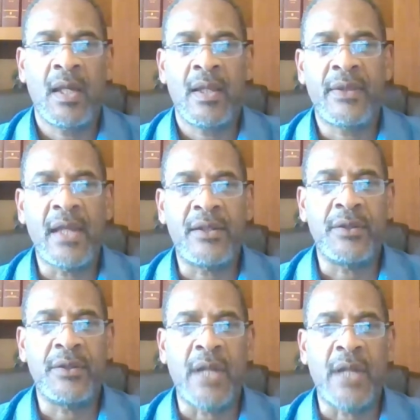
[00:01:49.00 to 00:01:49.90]
Thank you,
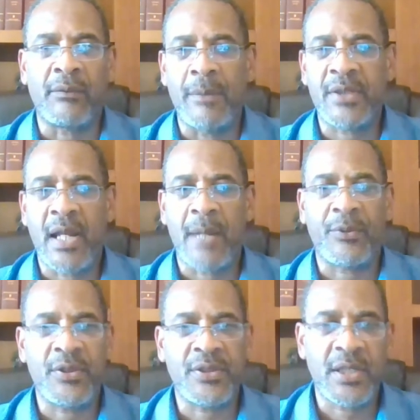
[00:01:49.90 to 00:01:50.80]
Dr. Robinson.
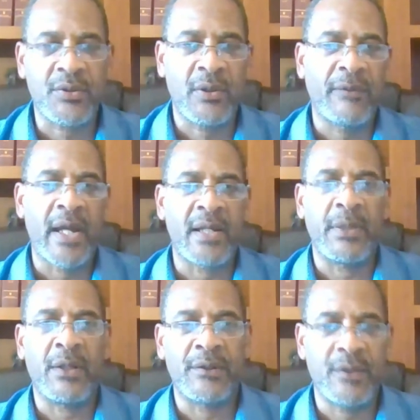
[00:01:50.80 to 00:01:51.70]
I appreciate you
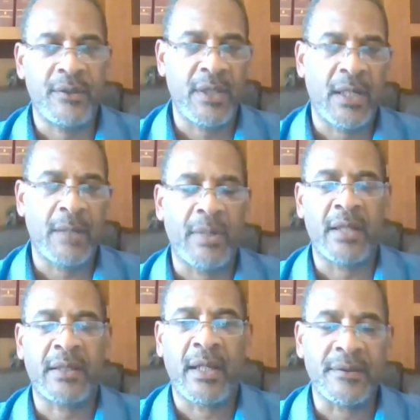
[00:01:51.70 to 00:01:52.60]
inviting me onto the
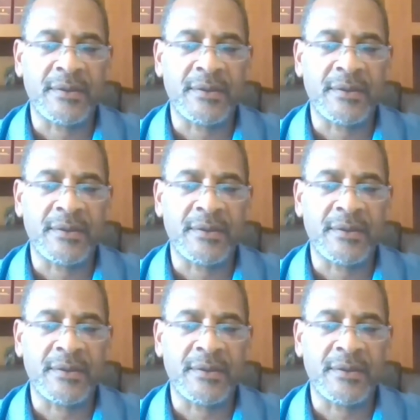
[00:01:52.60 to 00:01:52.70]
podcast.